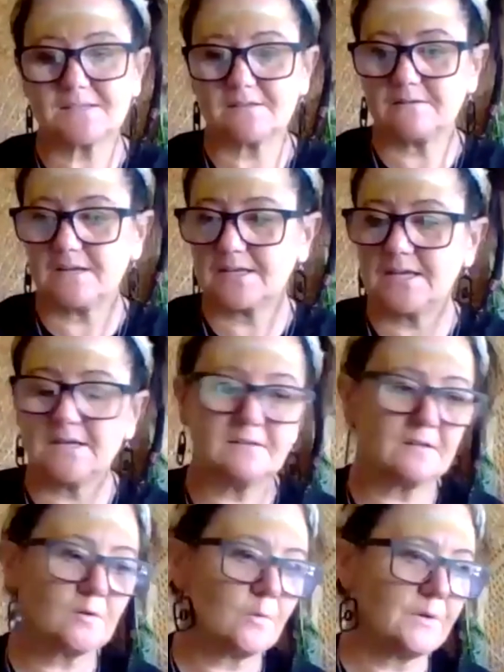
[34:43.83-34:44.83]
and echidna
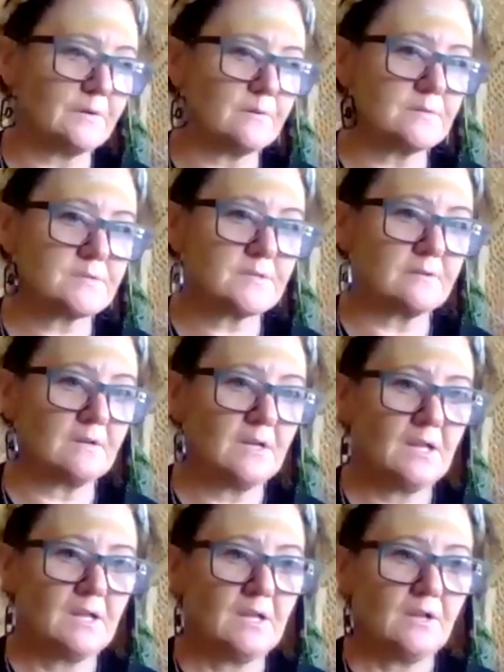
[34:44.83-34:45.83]
quills, and
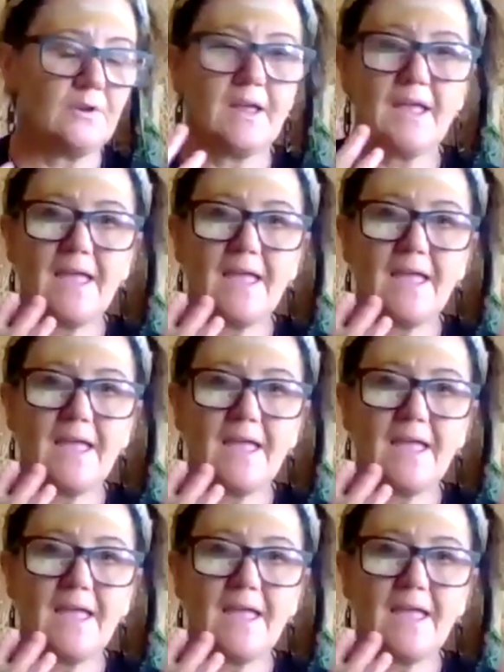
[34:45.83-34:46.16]
you know,